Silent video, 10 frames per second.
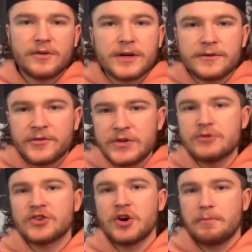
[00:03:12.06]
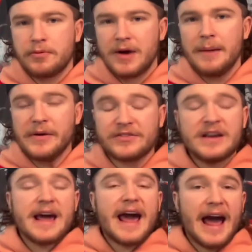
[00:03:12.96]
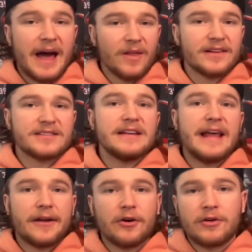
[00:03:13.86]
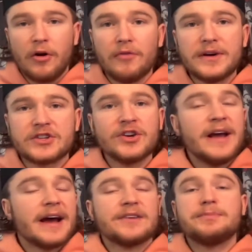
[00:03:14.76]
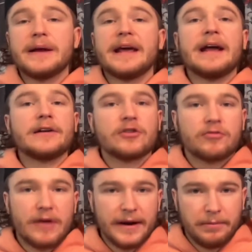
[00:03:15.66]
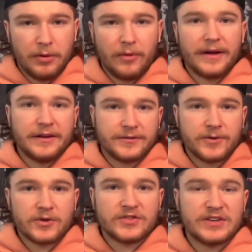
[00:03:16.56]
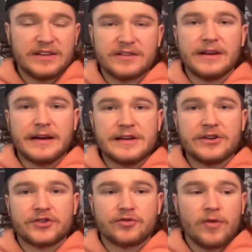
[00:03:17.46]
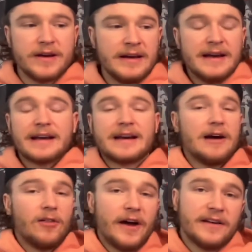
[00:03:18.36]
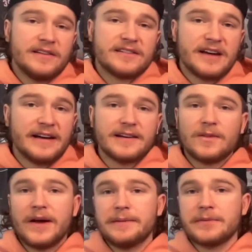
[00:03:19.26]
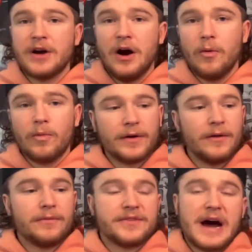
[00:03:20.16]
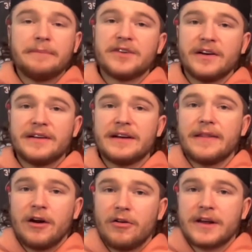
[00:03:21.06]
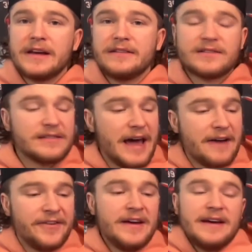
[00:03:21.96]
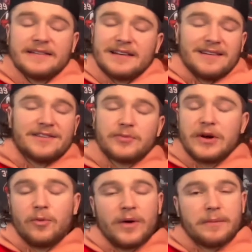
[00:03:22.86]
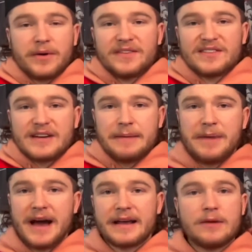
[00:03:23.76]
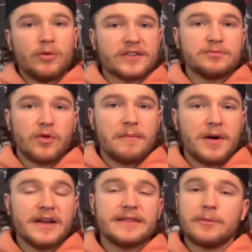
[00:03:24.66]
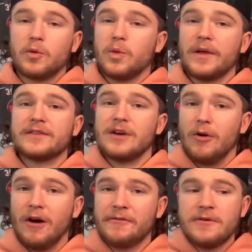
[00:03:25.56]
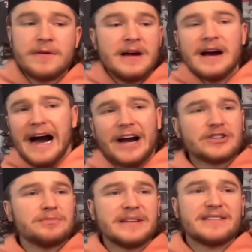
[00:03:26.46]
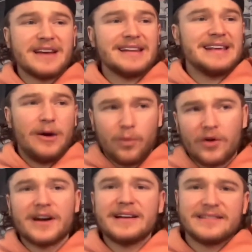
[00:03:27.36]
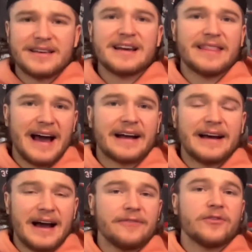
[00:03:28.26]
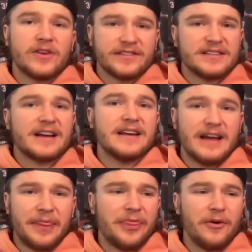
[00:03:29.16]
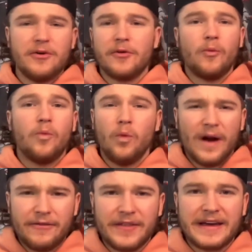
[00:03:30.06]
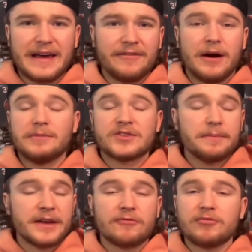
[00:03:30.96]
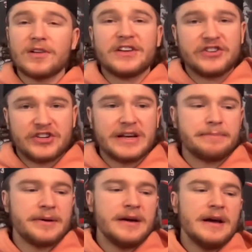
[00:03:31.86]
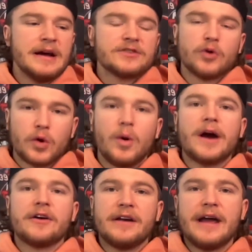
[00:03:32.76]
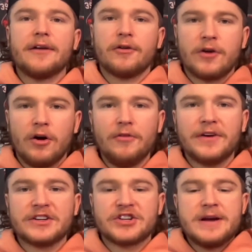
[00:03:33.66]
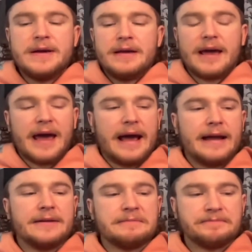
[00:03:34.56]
future promise. Alex Nedeljkovic has been incredible in his first season in Detroit. Carolina decided to let him go. You know, Tom Dundon and the Hurricanes staff said, listen, we don't want to bring this guy back. He wants more money than we're willing to offer. Yzerman said, yeah, we're going to take that guy for a second and third or whatever they gave up, something really cheap to acquire Nedeljkovic. And